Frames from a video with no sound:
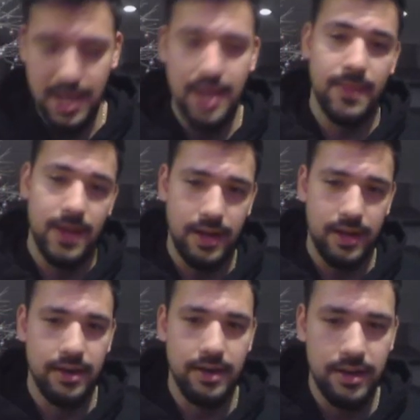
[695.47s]
and then
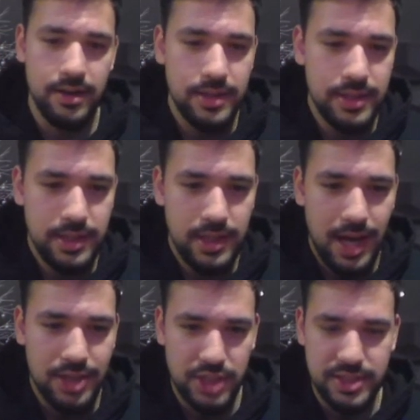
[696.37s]

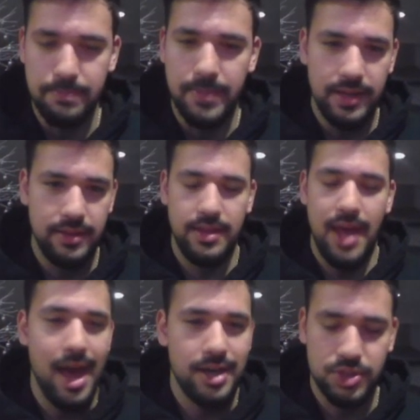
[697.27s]
I tried to bait the
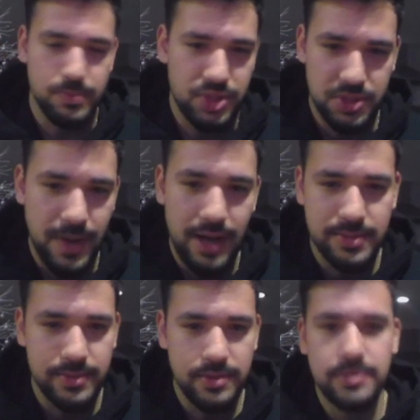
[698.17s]
Ash as much as
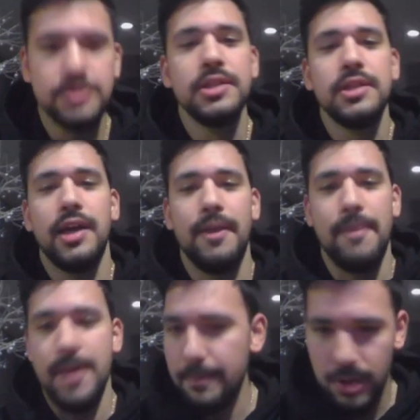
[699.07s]
possible and
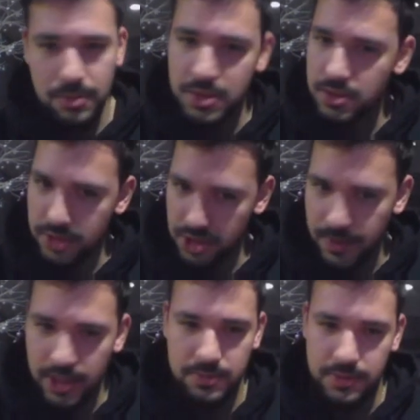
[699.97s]
the Imperms as much as
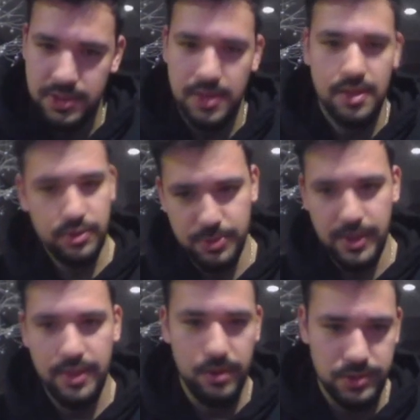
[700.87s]
possible to then use
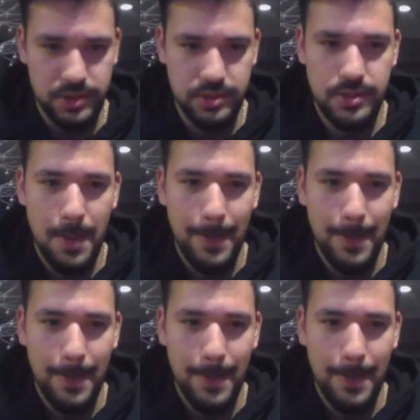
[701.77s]
my Theosis,